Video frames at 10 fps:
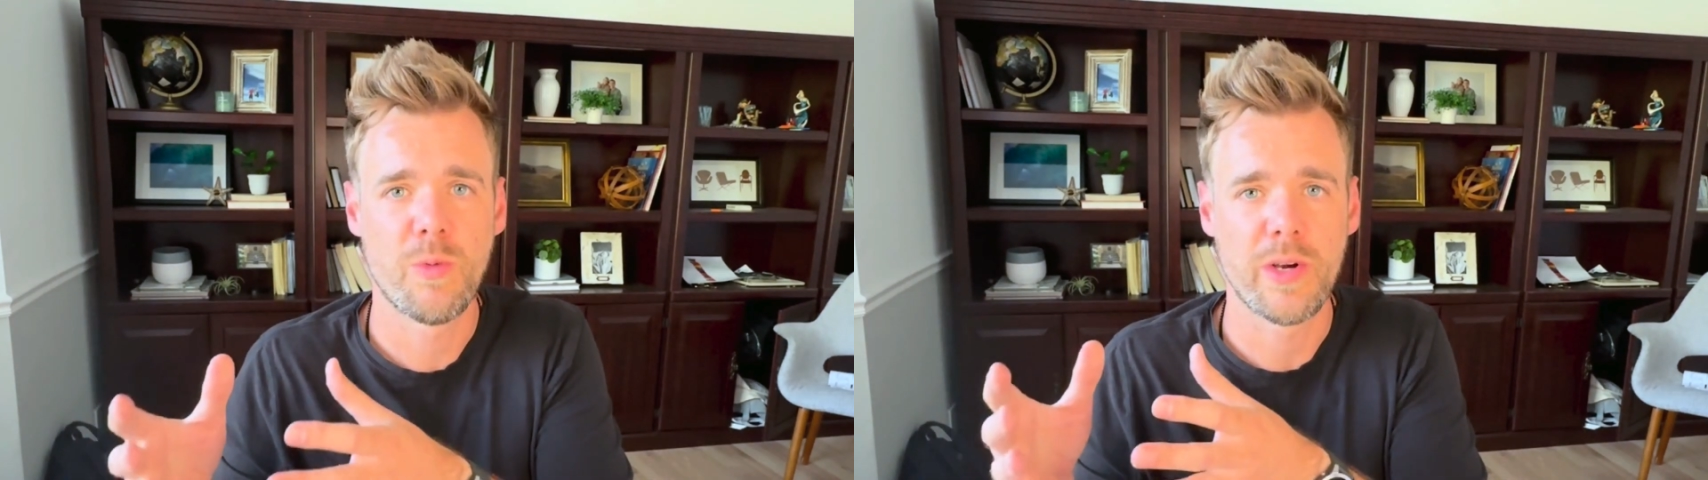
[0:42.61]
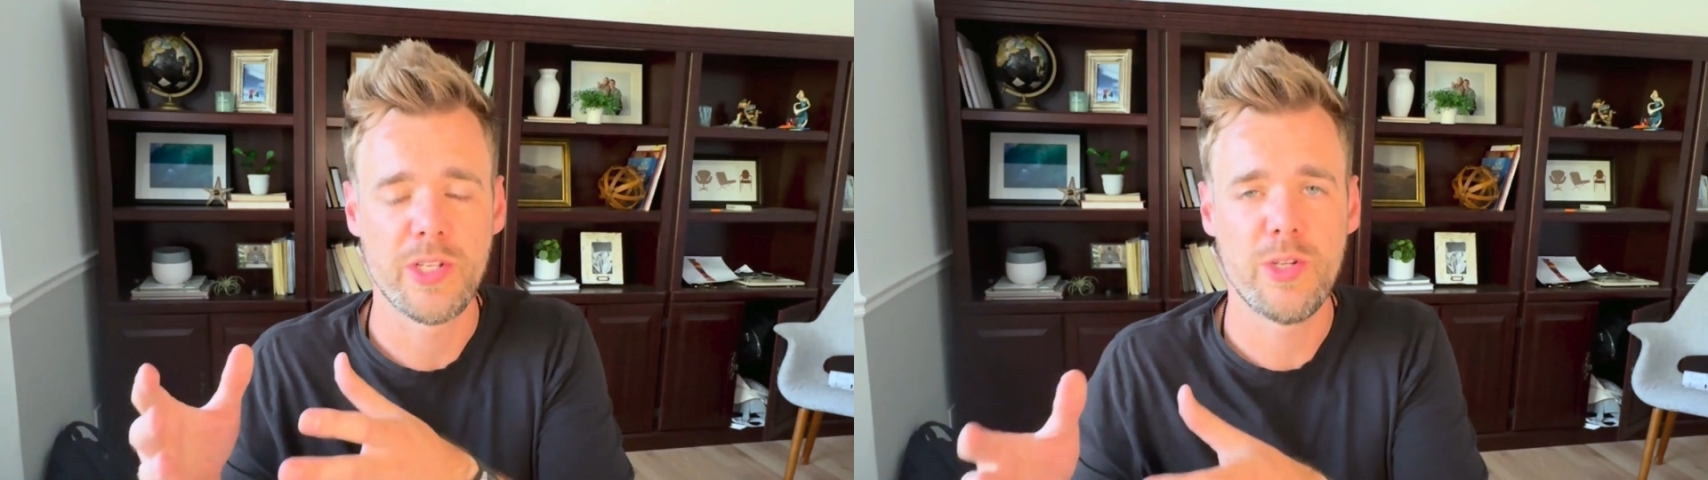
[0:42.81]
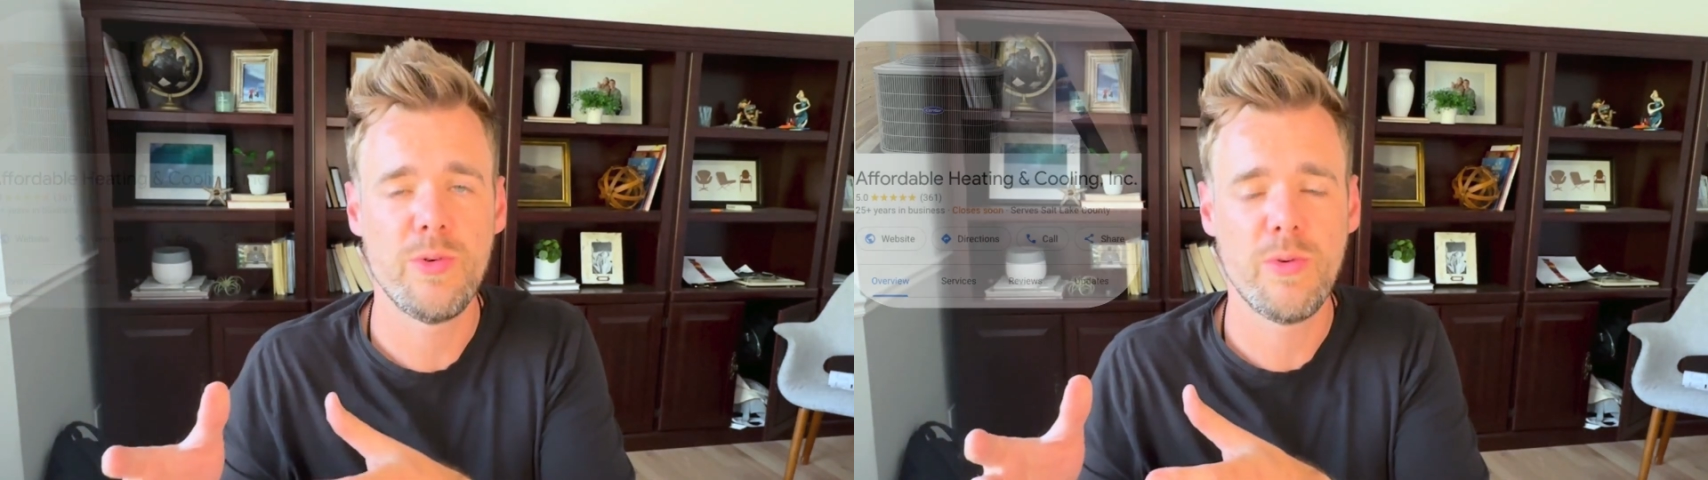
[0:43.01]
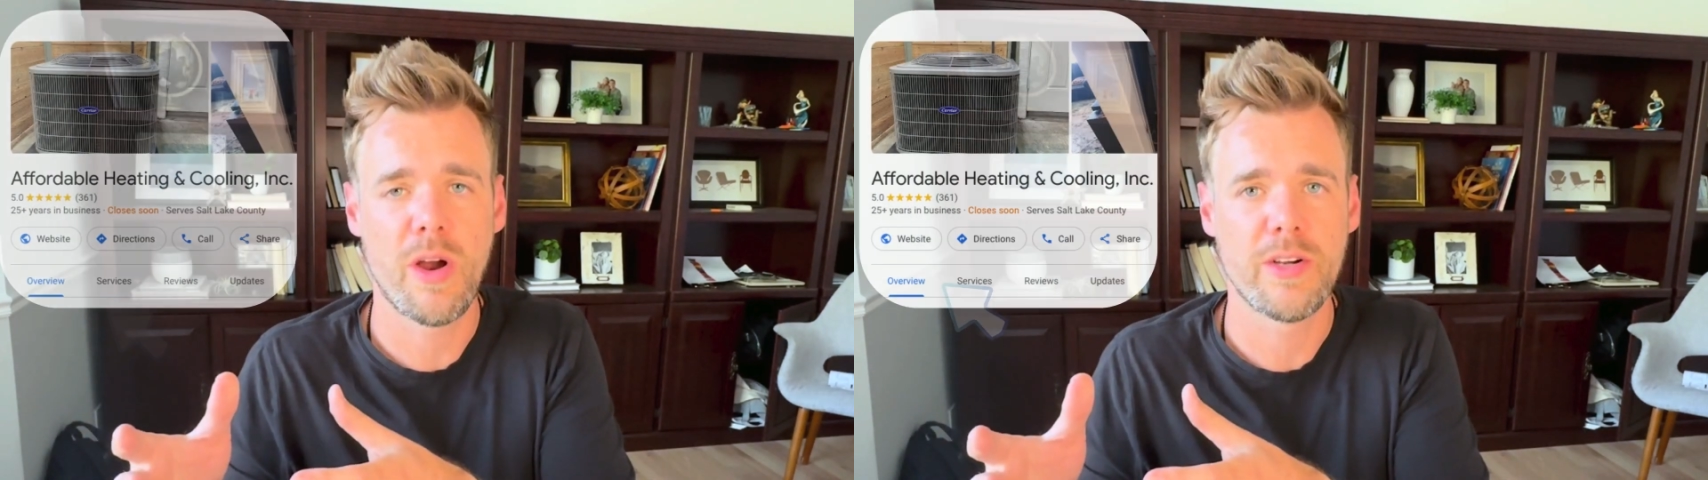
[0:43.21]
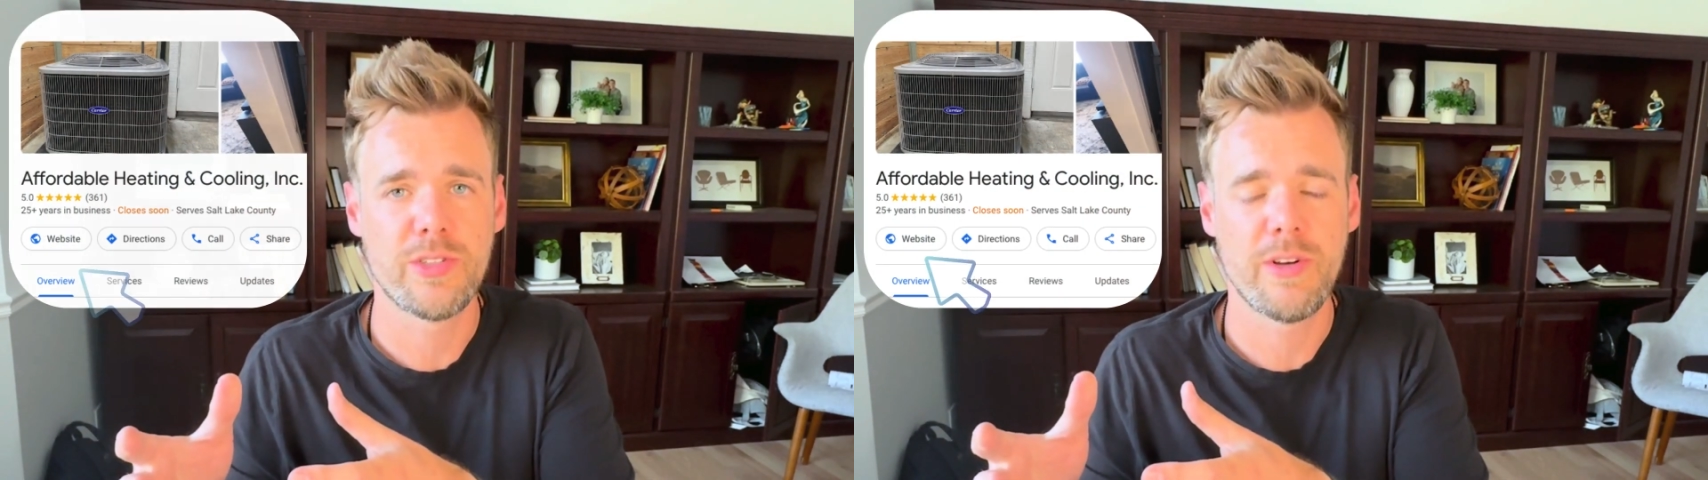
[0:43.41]
where you
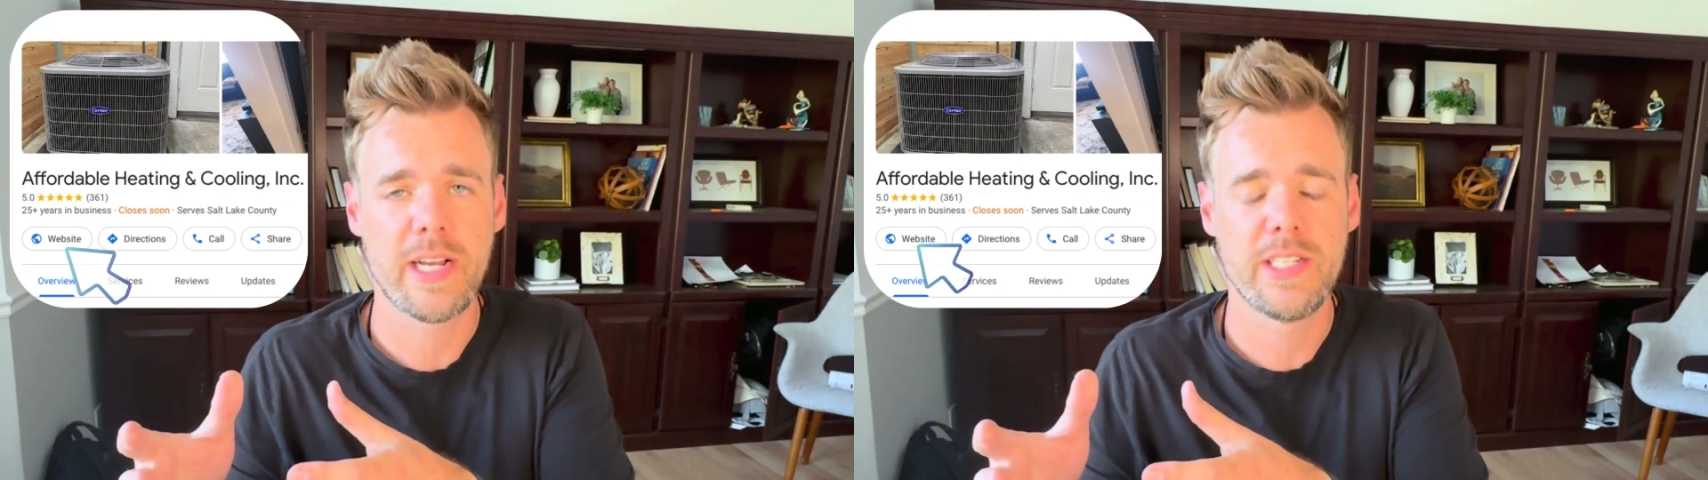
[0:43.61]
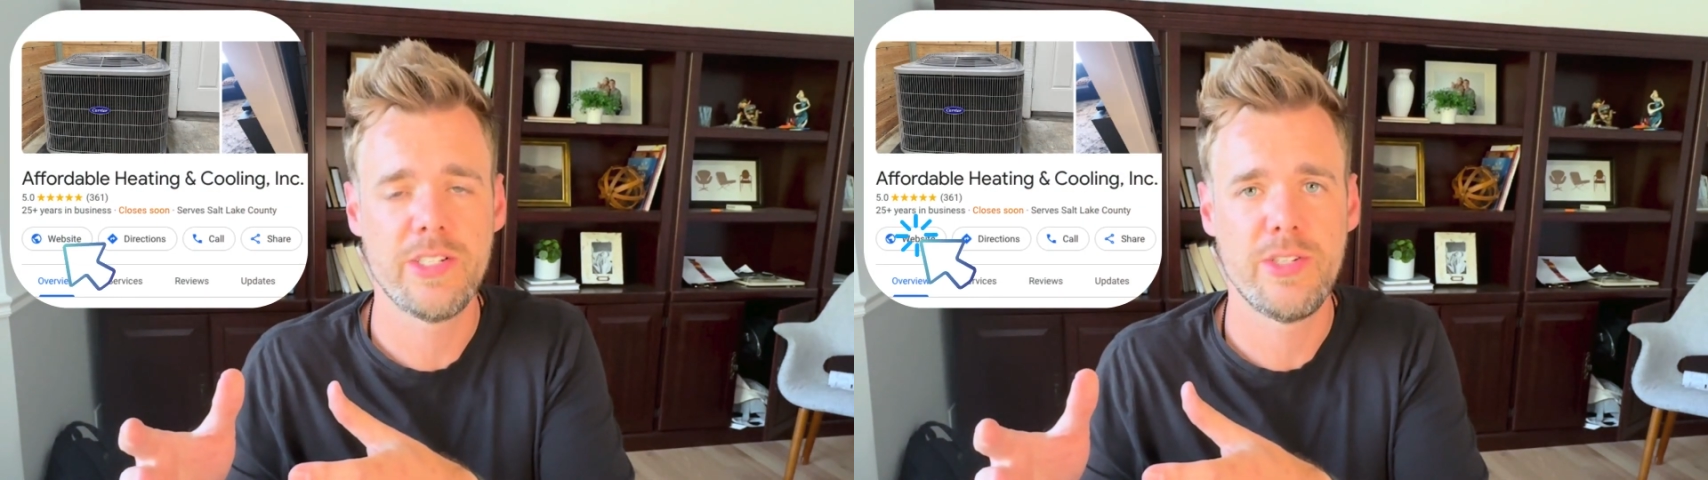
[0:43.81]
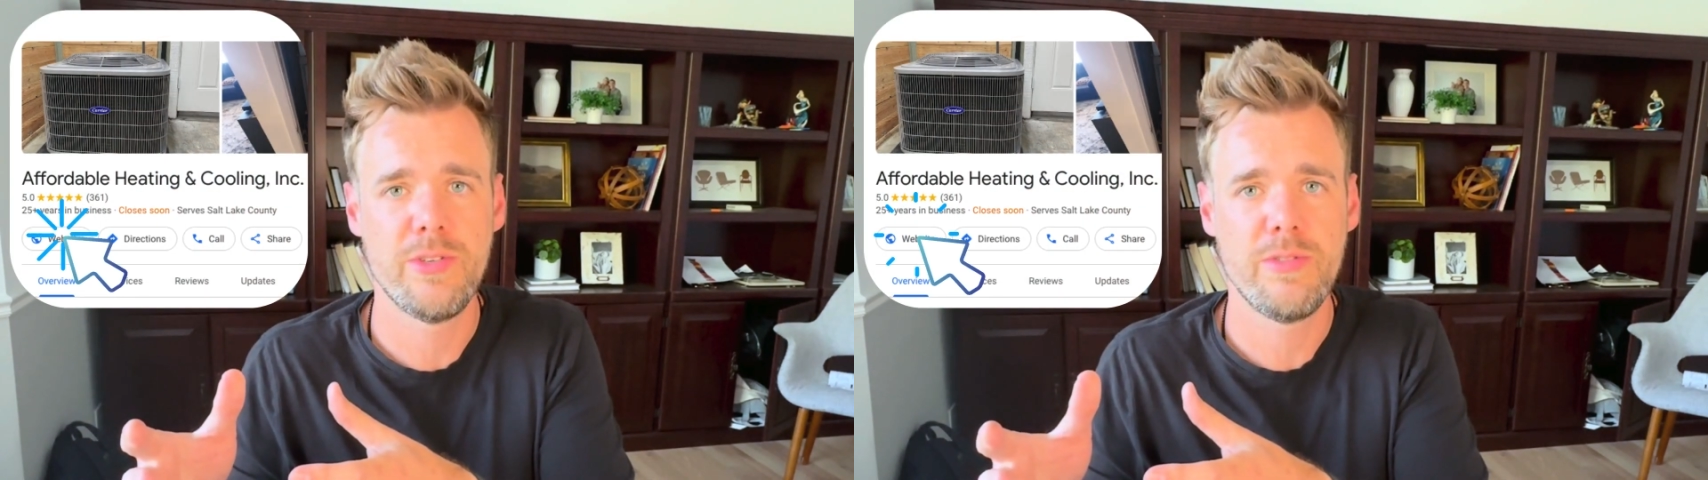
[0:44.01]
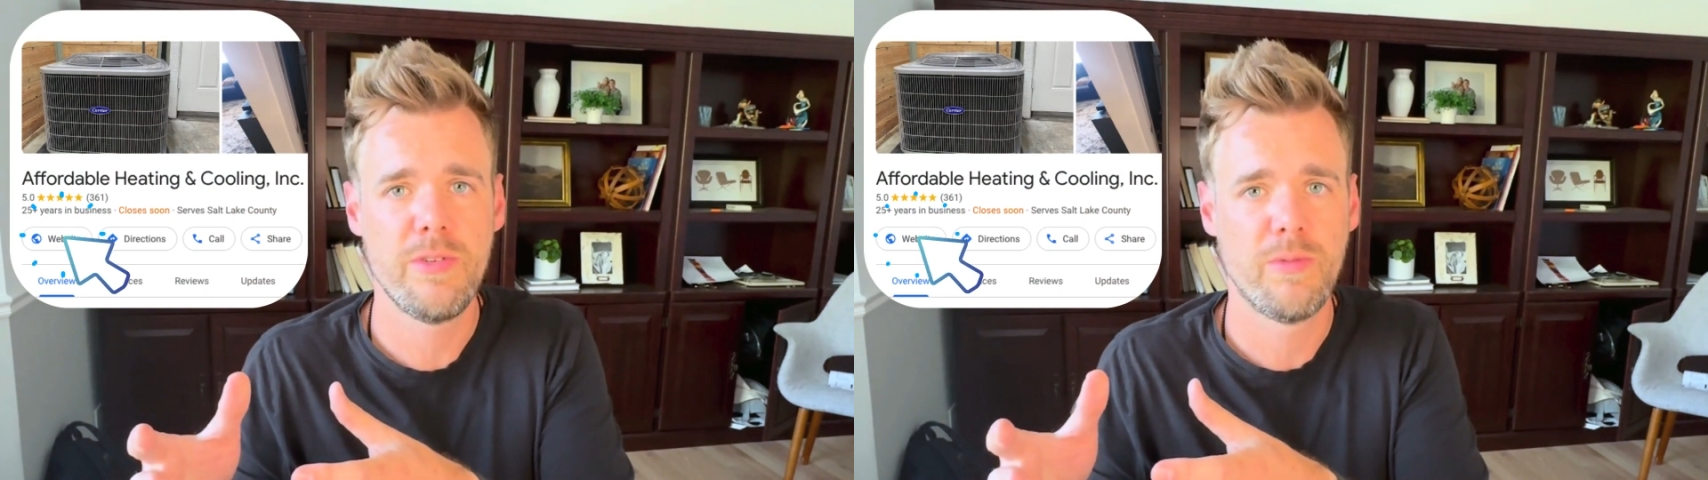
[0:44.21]
are directed to